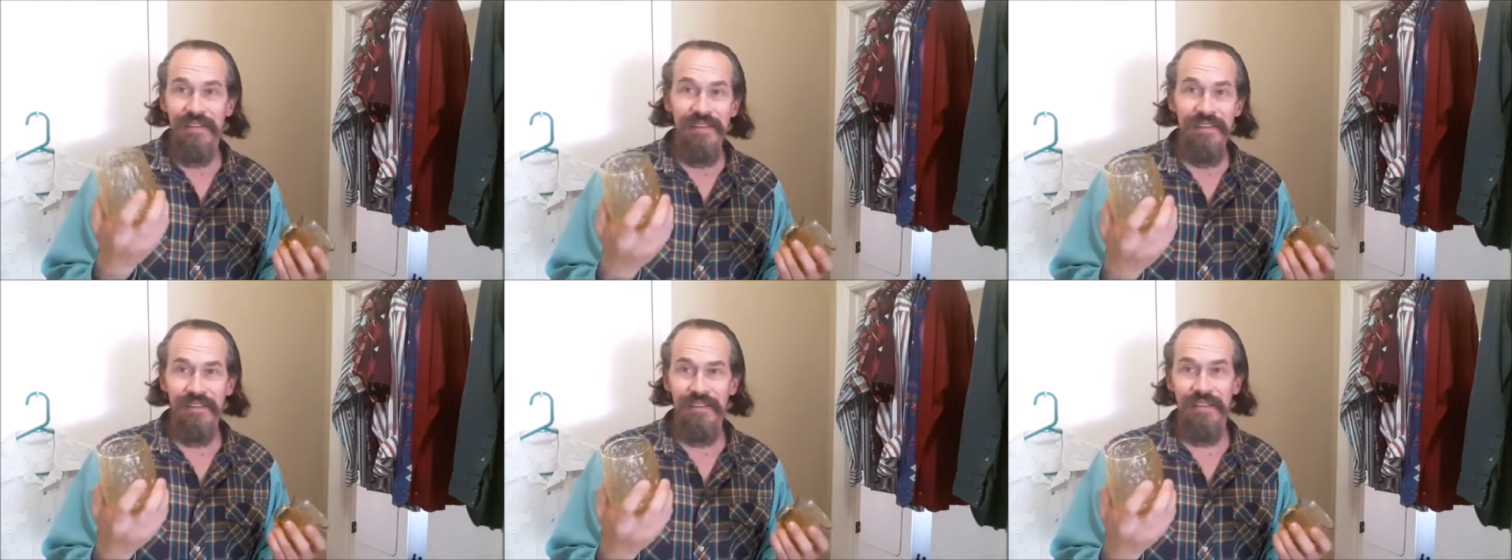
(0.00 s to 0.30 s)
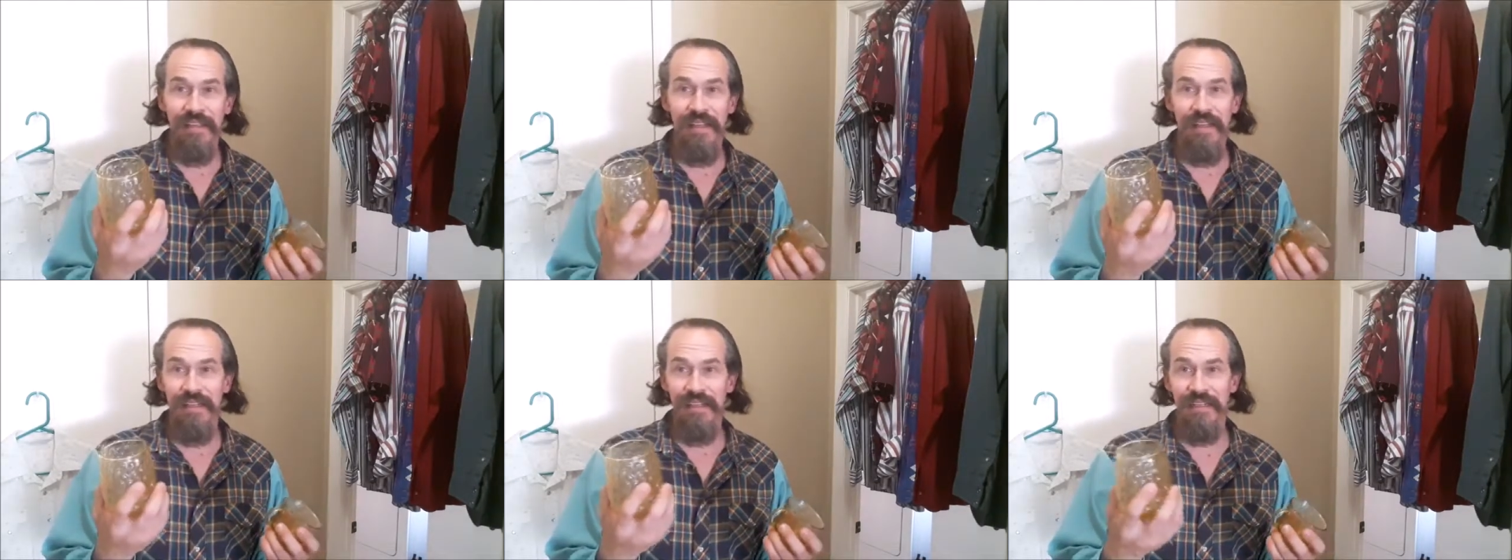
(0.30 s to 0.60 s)
still
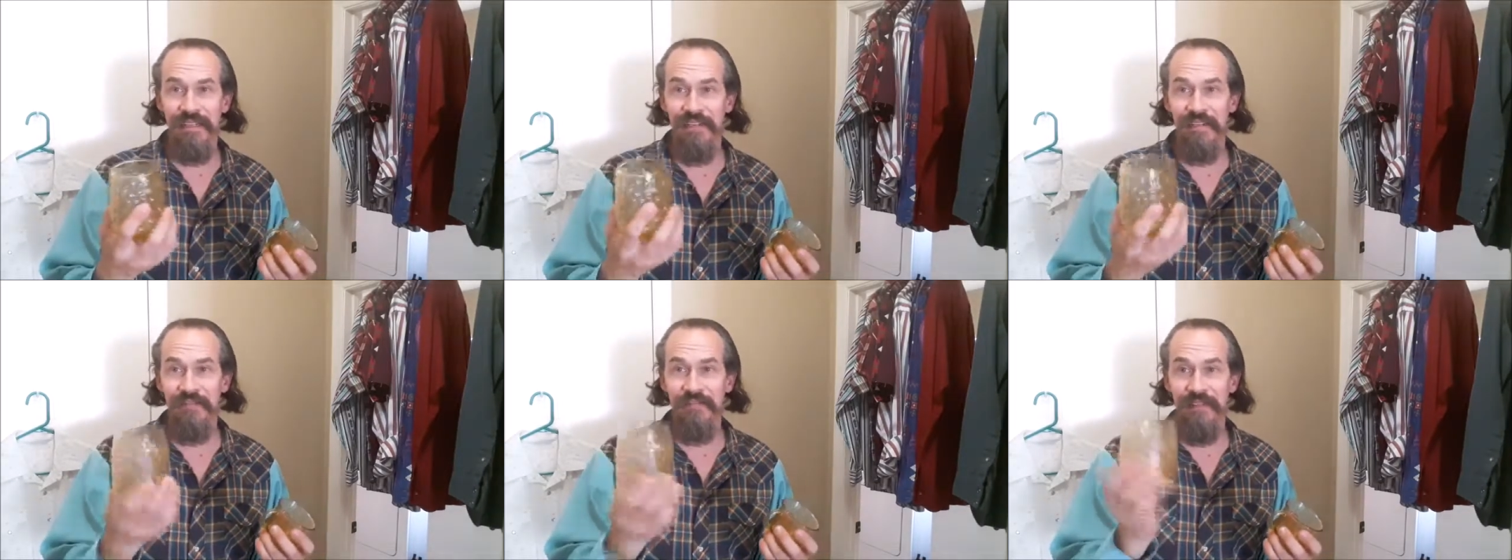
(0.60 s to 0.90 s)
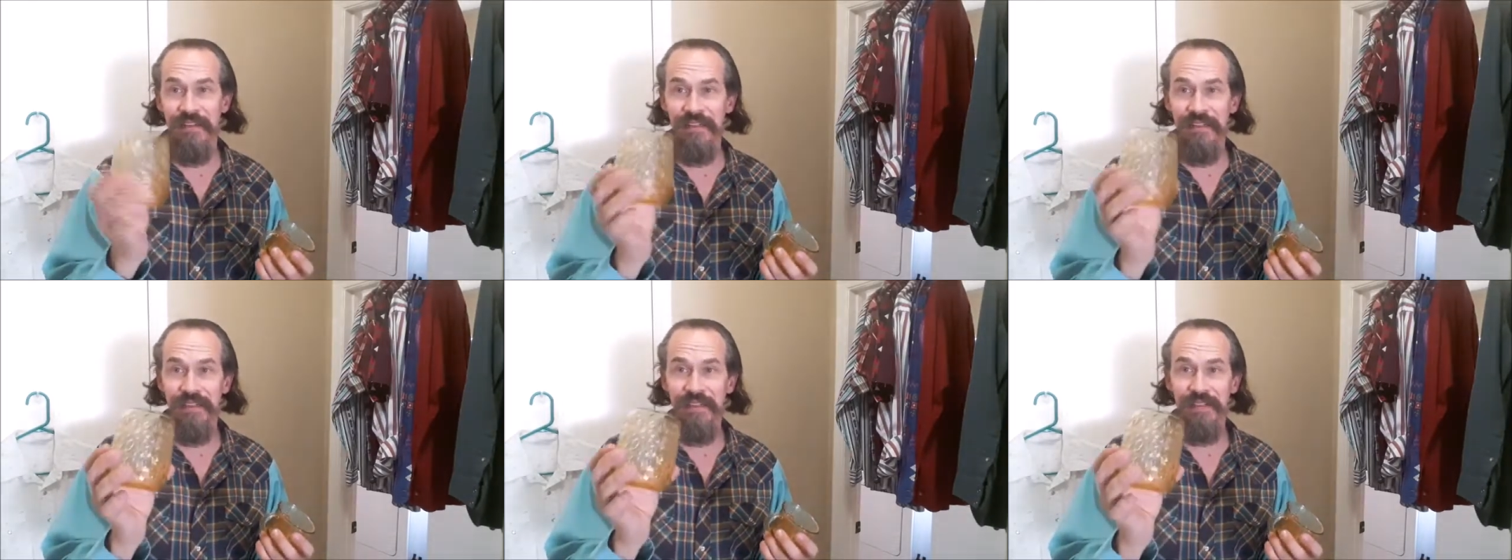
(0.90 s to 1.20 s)
sell it as a
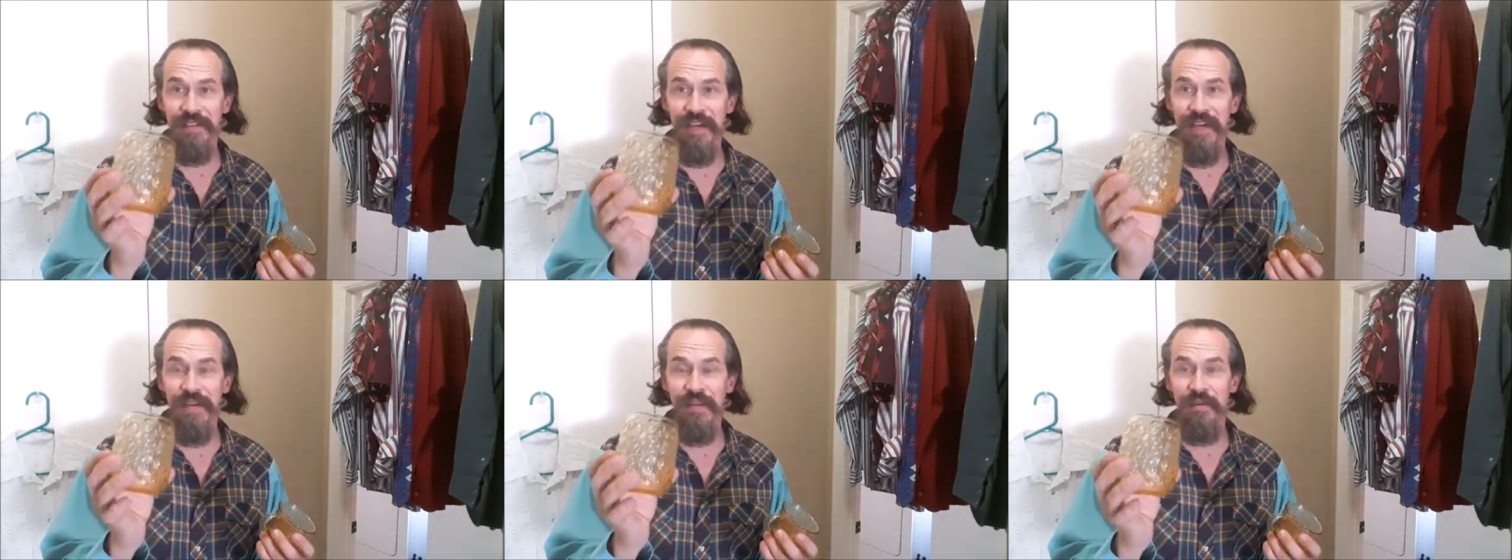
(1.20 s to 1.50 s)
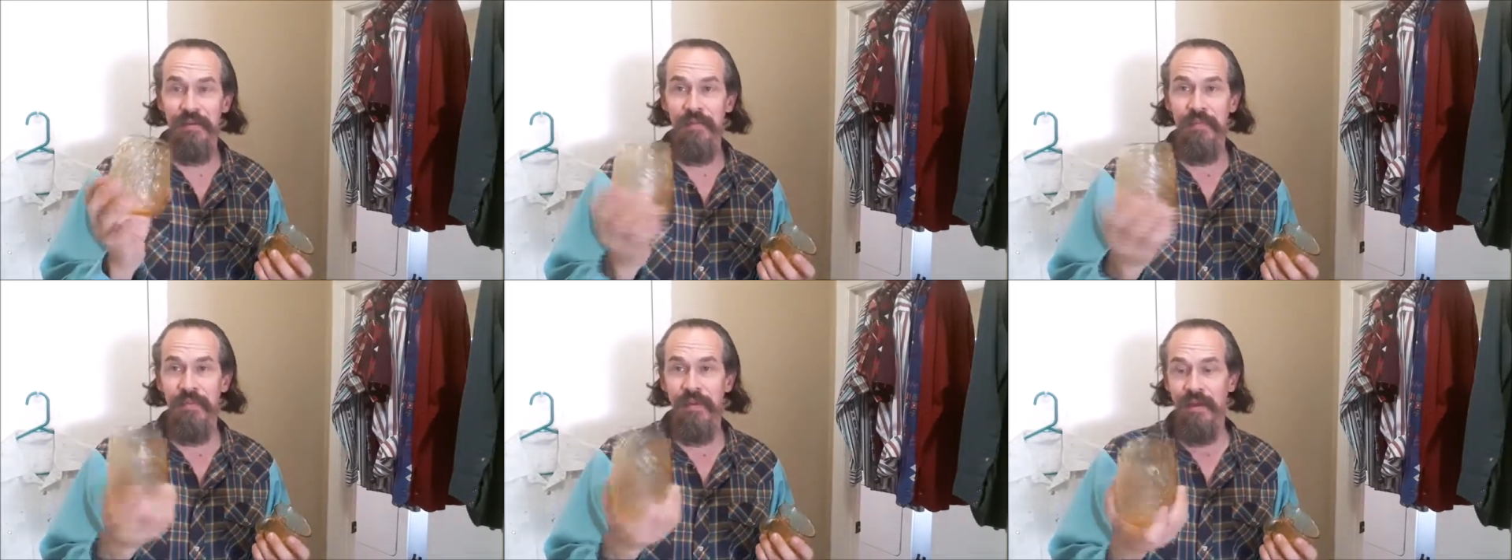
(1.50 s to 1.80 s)
vintage
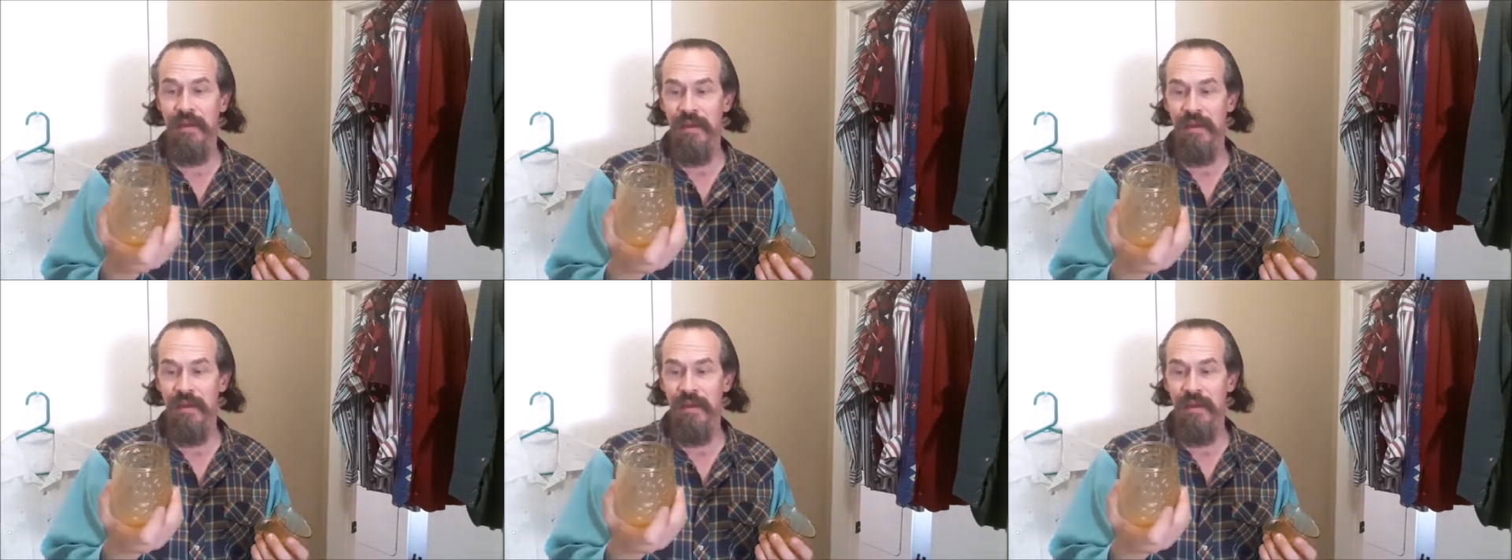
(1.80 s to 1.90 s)
item,